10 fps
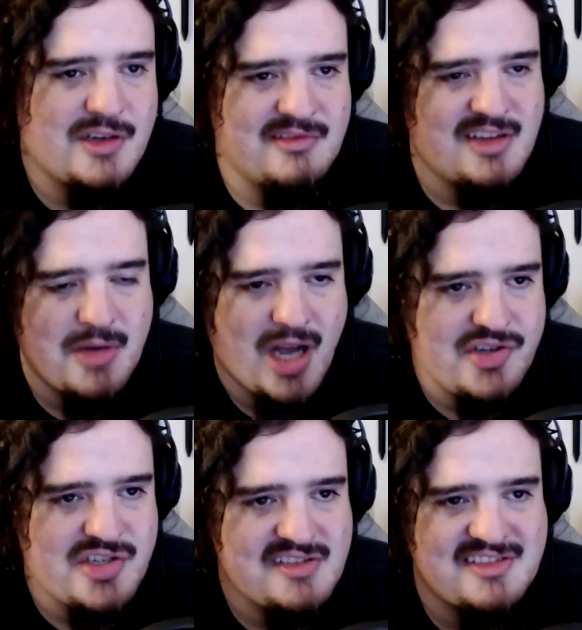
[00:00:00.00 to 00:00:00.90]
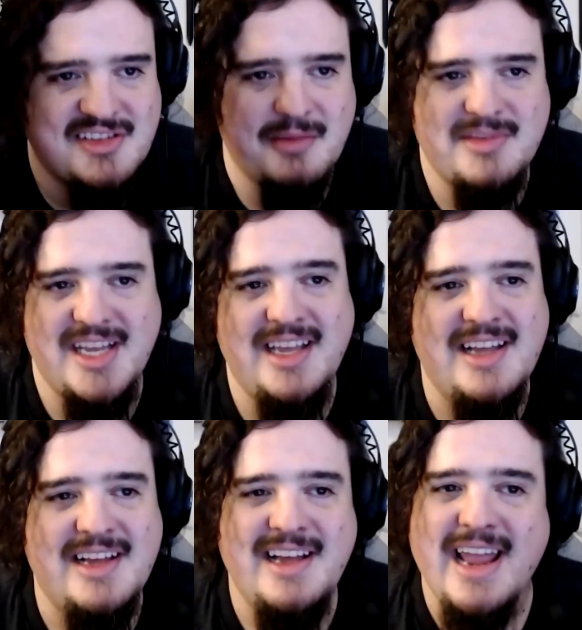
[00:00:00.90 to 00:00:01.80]
subconscious or something,
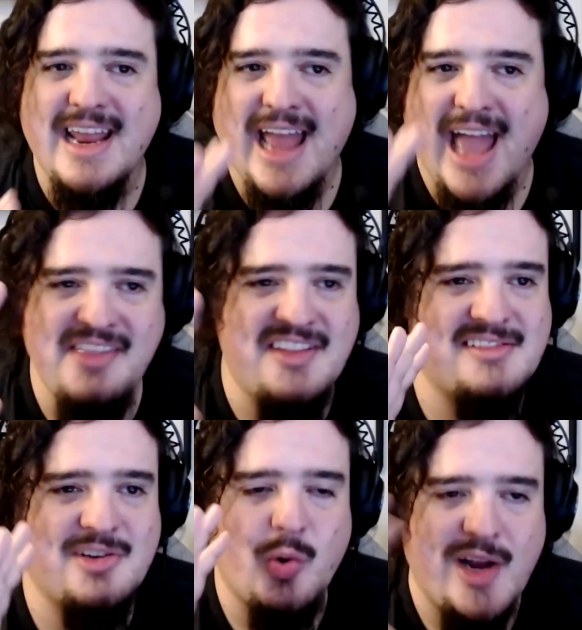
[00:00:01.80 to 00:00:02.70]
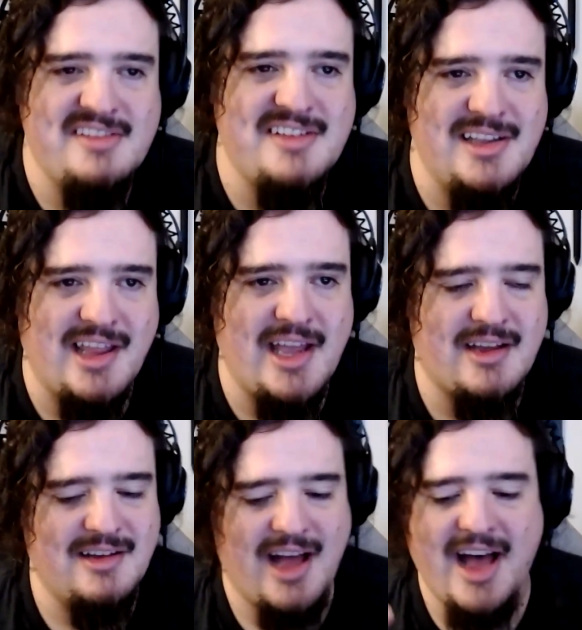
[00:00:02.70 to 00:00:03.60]
and it had this crazy
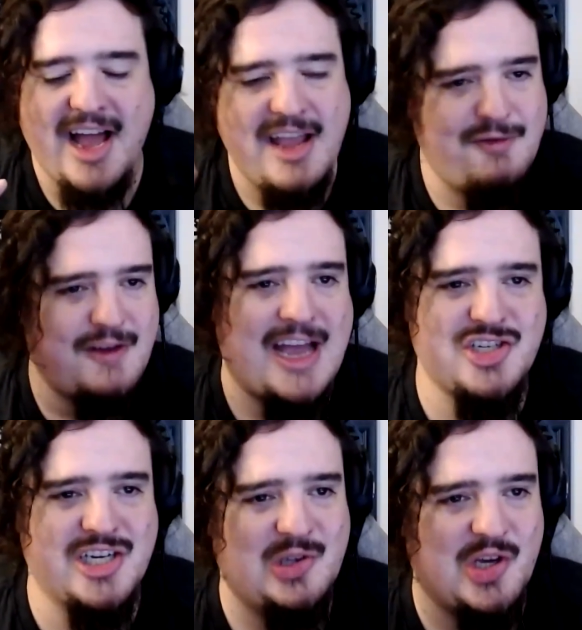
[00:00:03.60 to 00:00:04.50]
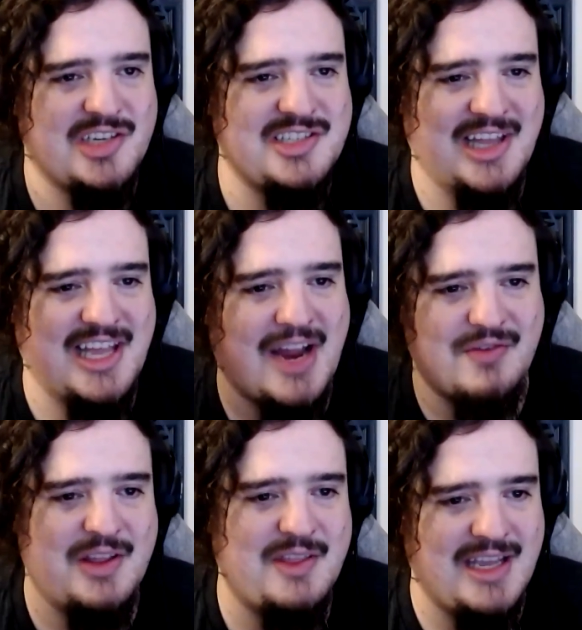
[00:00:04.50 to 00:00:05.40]
like high fashion look to like
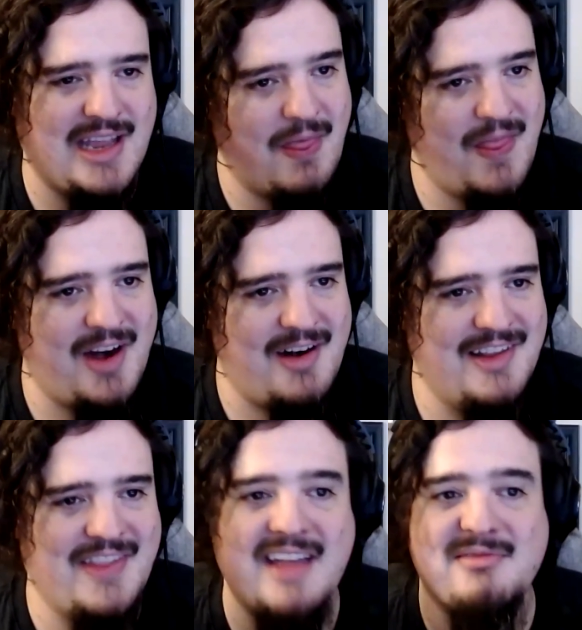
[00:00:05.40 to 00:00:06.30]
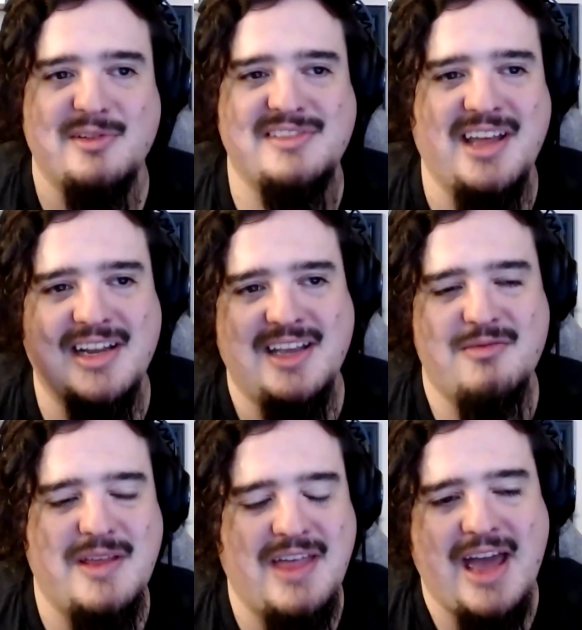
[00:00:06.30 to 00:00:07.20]
everything in there, and that was kind of
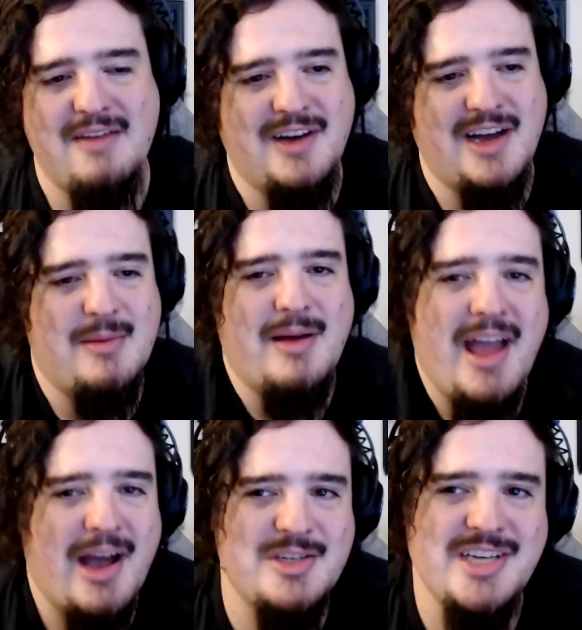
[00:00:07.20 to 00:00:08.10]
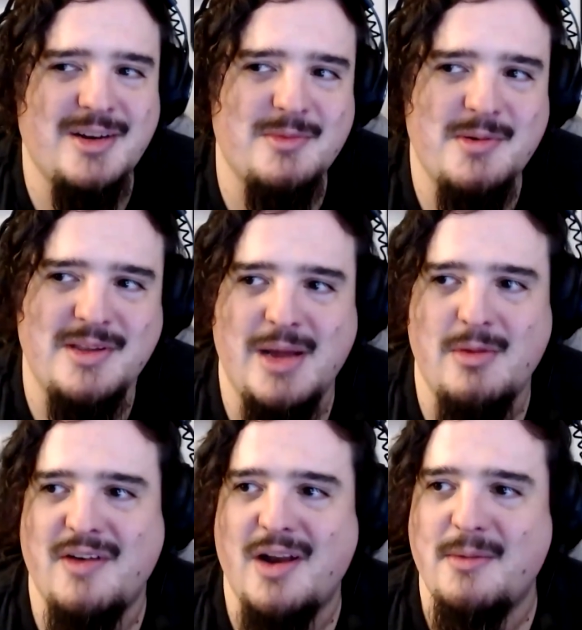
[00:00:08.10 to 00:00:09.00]
giving me that vibe. I wish I could remember the name
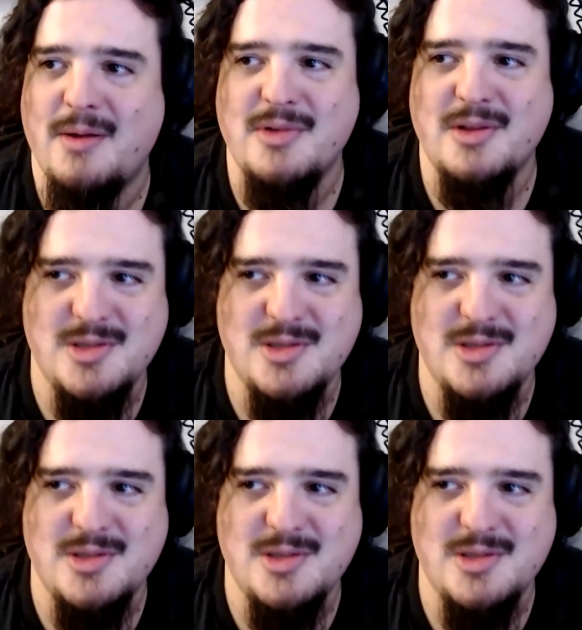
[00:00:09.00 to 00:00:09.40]
of it.